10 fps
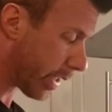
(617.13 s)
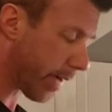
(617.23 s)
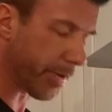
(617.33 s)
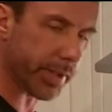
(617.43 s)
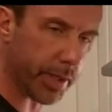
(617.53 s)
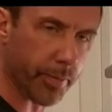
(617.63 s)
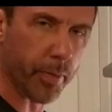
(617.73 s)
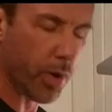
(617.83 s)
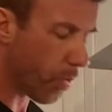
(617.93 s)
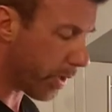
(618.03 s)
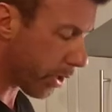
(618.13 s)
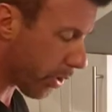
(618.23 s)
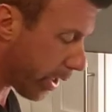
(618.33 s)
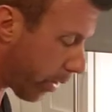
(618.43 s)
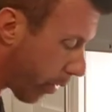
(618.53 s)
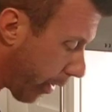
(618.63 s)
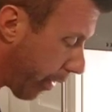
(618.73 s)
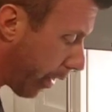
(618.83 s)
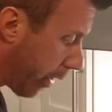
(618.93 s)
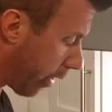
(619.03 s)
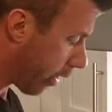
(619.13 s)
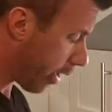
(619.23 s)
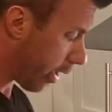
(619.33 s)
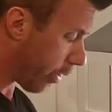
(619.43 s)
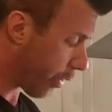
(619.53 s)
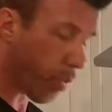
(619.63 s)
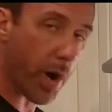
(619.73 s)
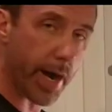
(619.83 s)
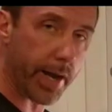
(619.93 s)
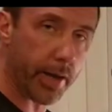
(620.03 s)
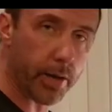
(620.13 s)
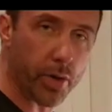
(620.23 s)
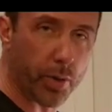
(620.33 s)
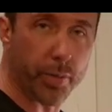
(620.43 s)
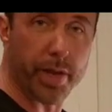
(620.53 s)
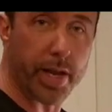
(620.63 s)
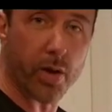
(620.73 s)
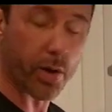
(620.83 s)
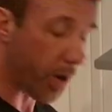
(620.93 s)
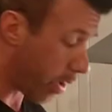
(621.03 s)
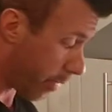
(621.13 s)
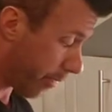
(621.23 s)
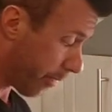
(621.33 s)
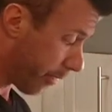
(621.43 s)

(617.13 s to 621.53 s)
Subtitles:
Obviously, when you're cooking with wine, cooking with any alcohol,